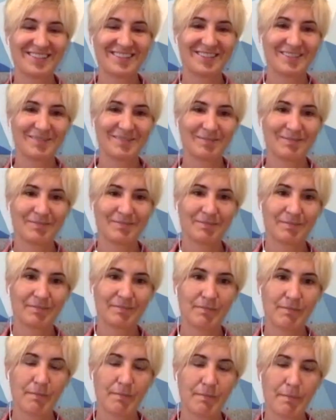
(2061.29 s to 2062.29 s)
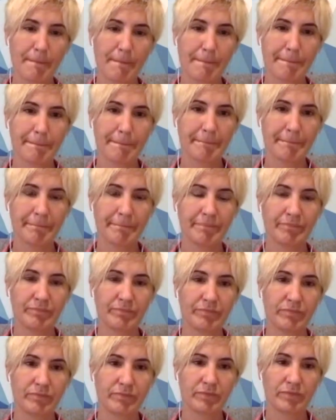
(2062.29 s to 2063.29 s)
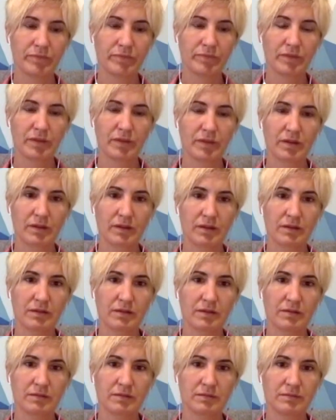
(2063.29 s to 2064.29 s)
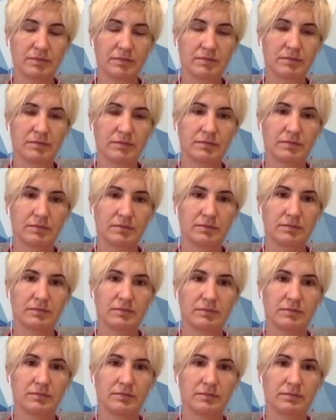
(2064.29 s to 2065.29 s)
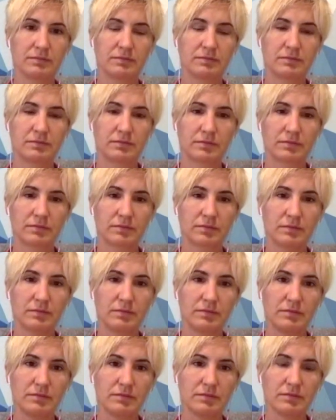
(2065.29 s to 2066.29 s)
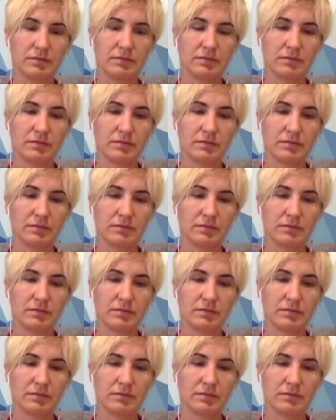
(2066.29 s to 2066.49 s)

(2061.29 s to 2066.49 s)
This person isn't speaking.